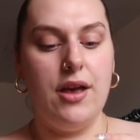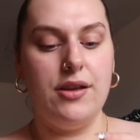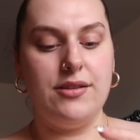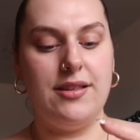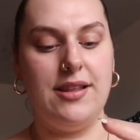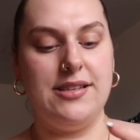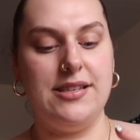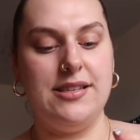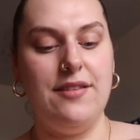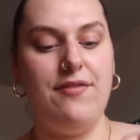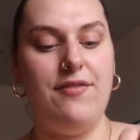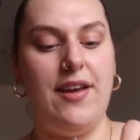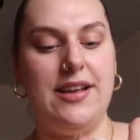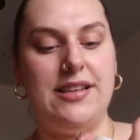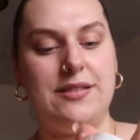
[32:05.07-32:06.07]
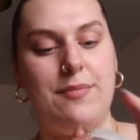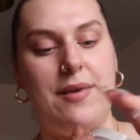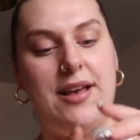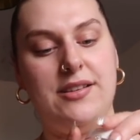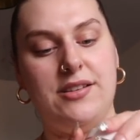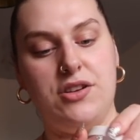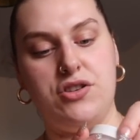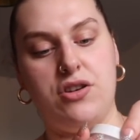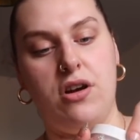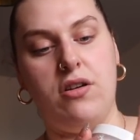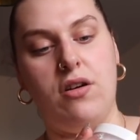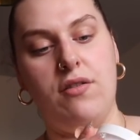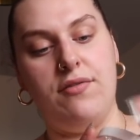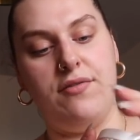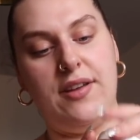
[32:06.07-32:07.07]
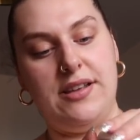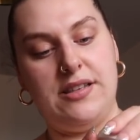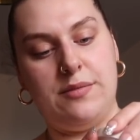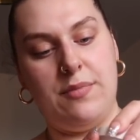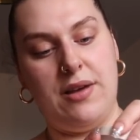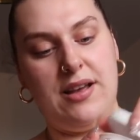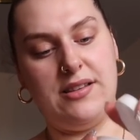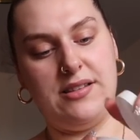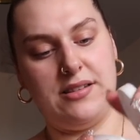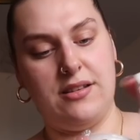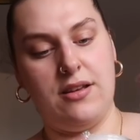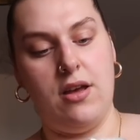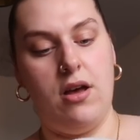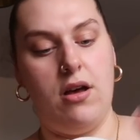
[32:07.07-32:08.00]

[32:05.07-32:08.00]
So this is a face mask, a charcoal face mask.